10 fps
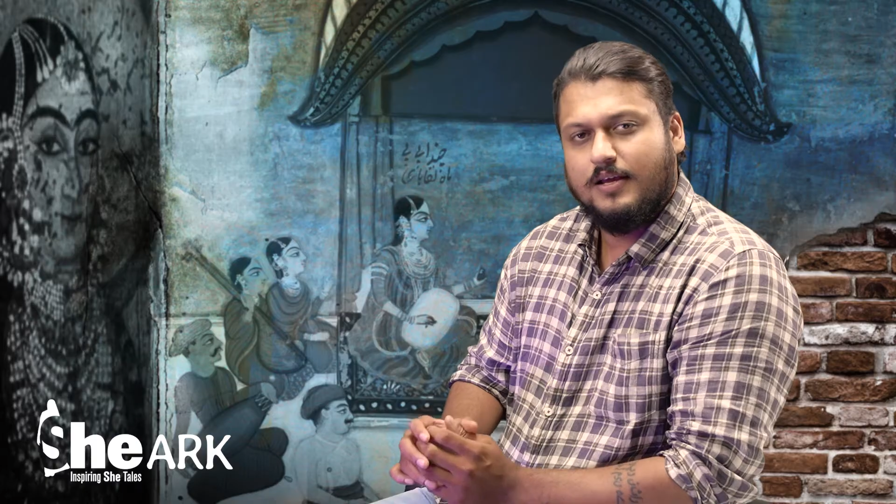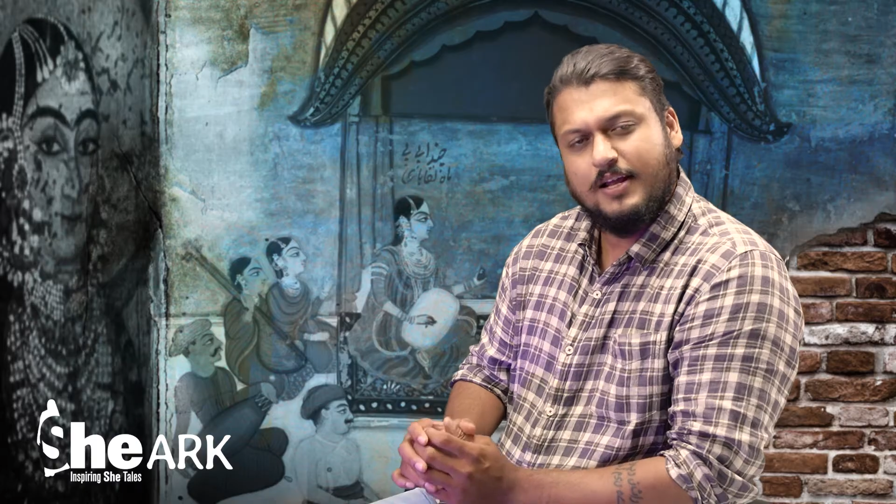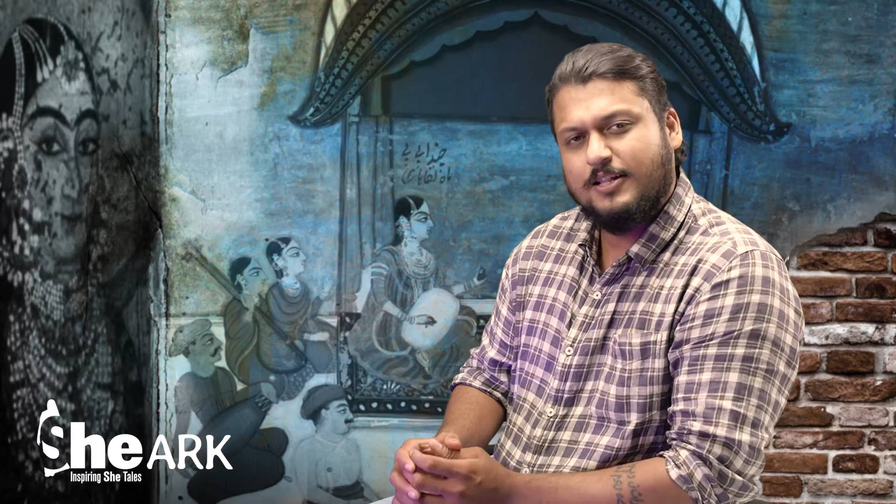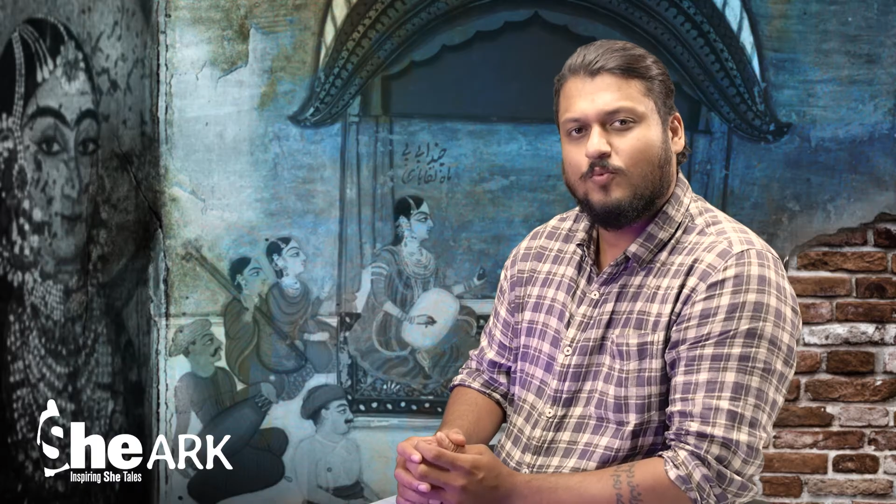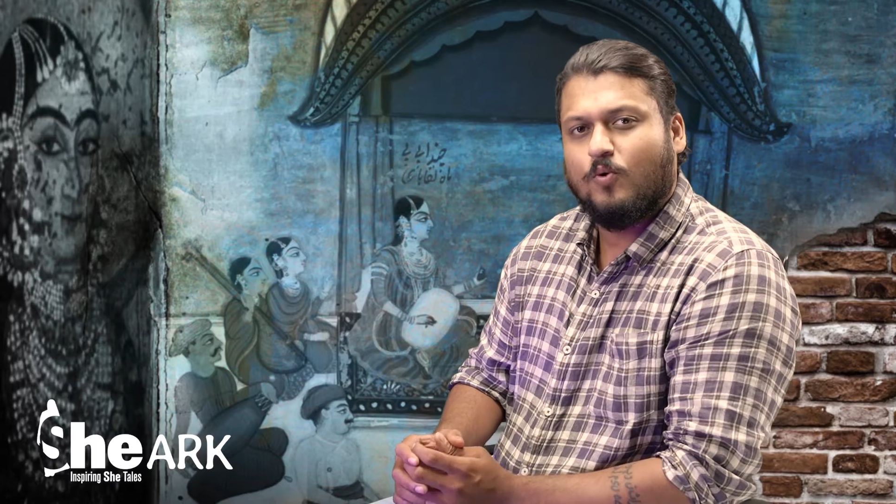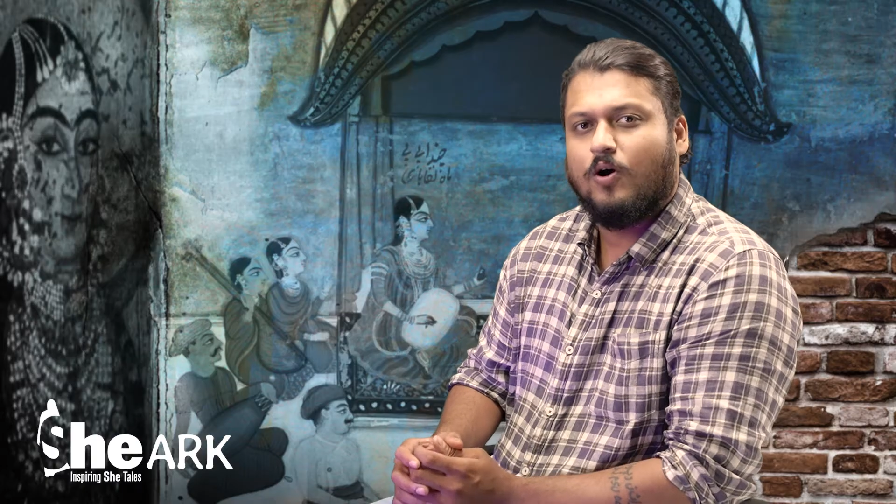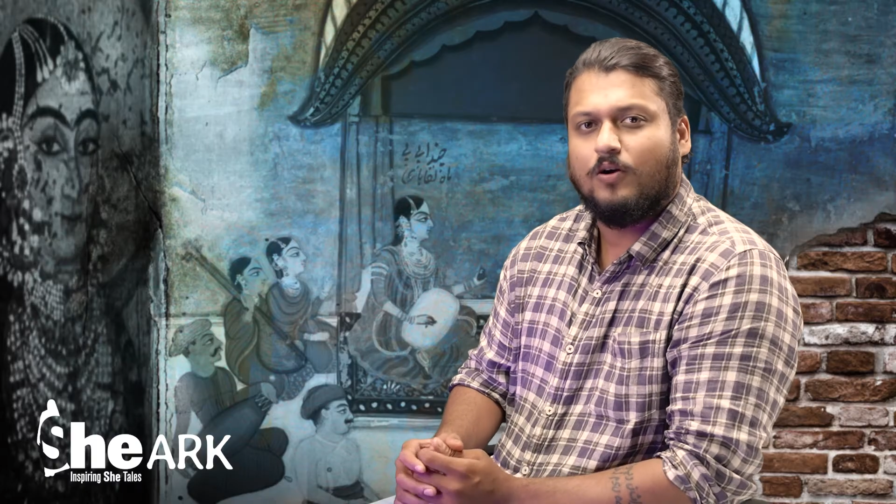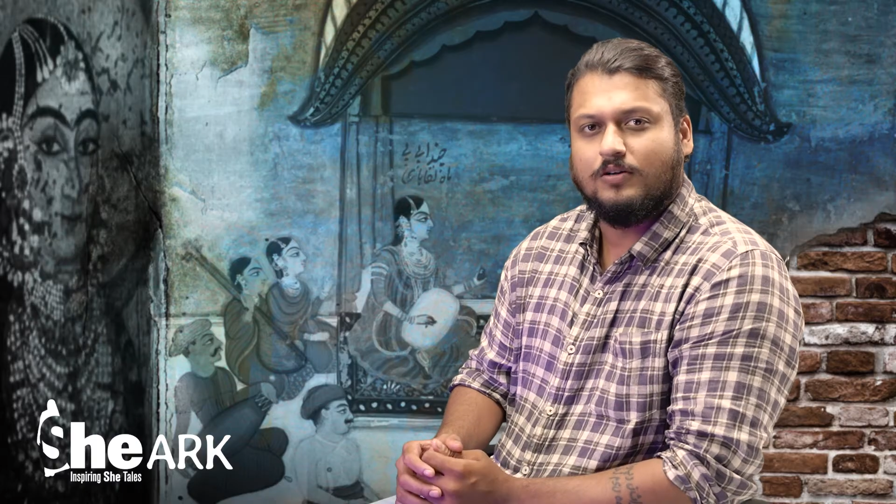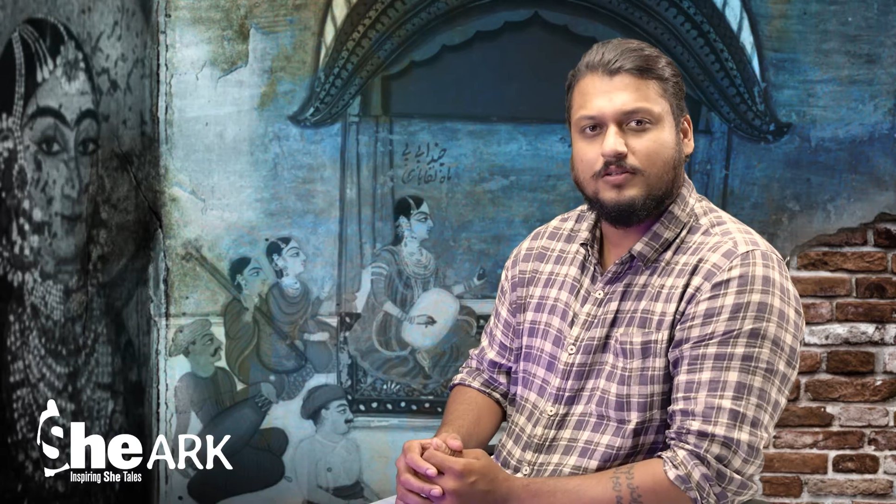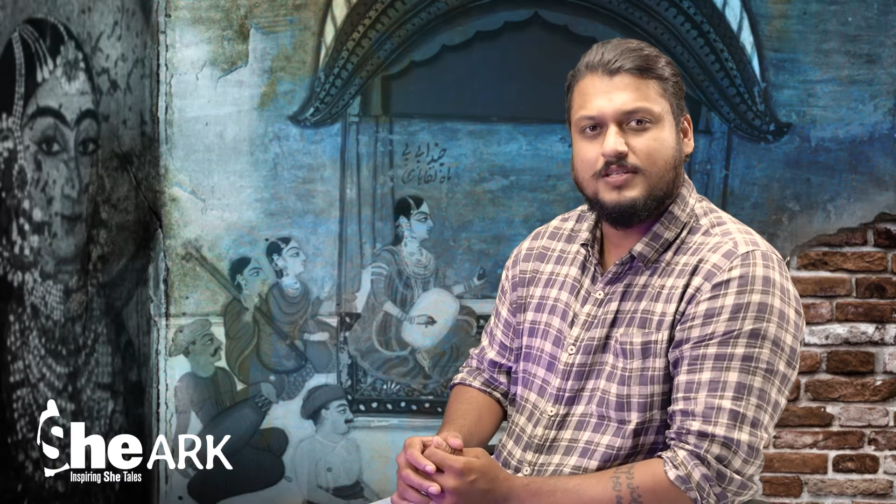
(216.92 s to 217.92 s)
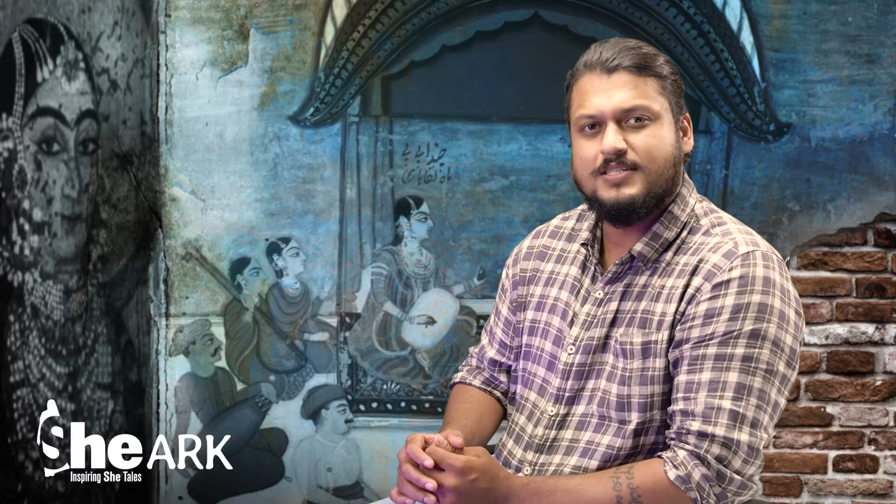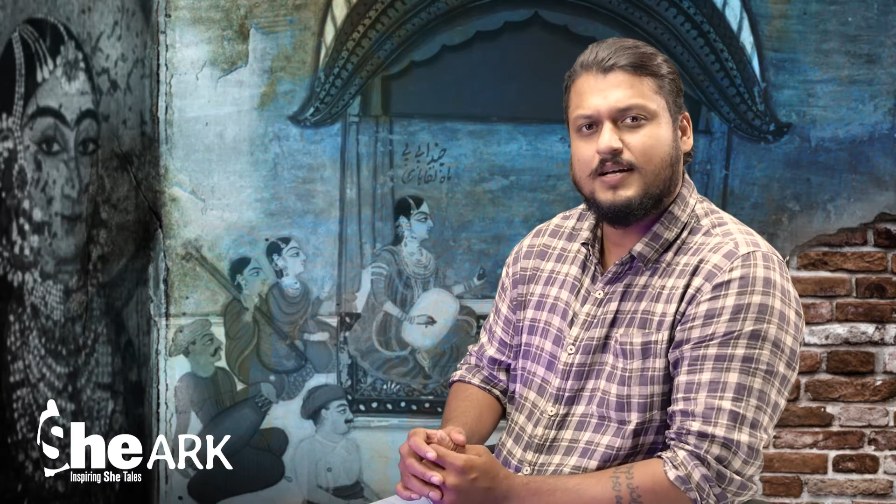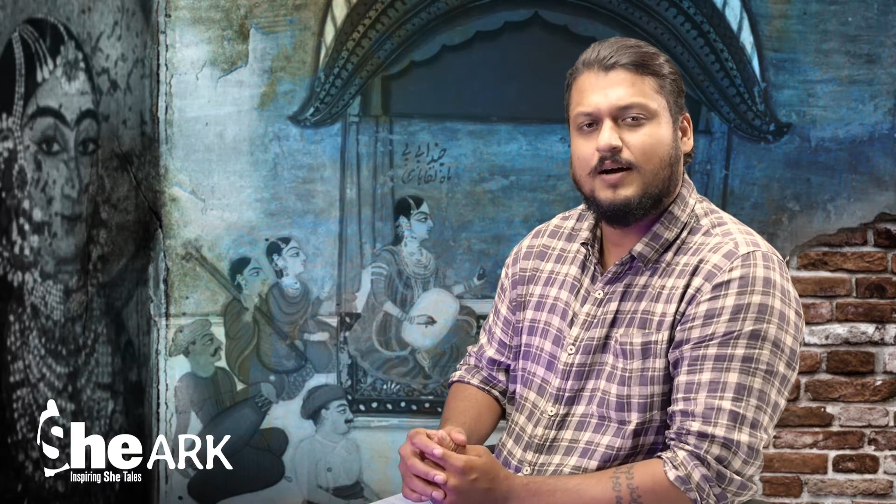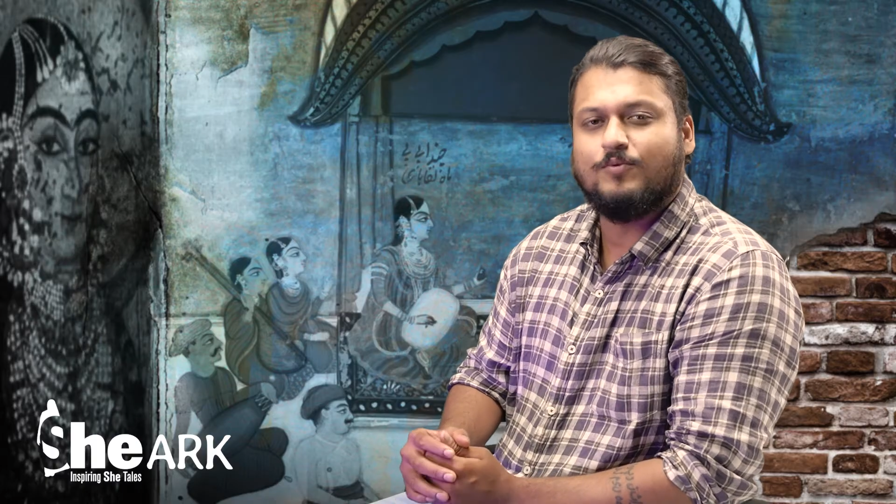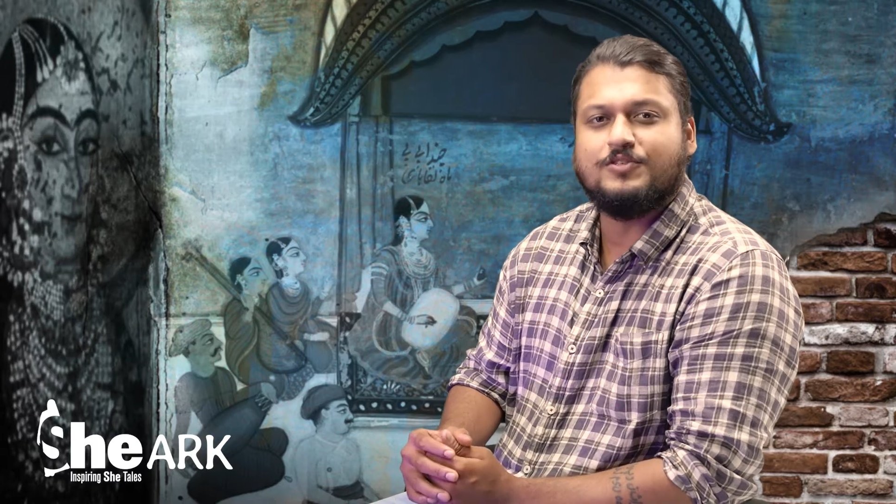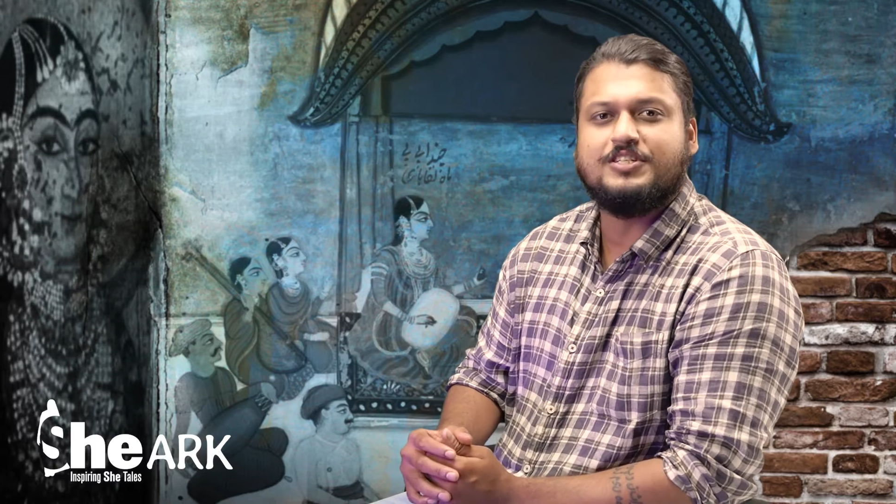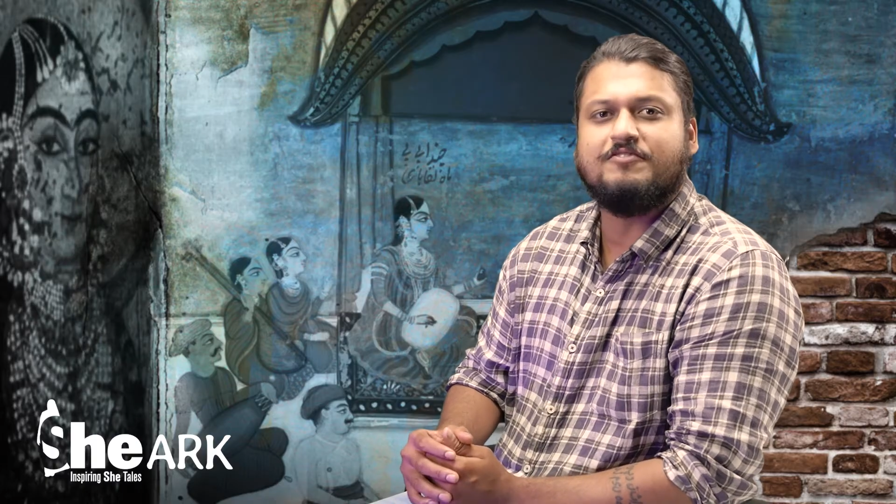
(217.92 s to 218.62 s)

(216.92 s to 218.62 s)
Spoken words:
In the war, Nizam was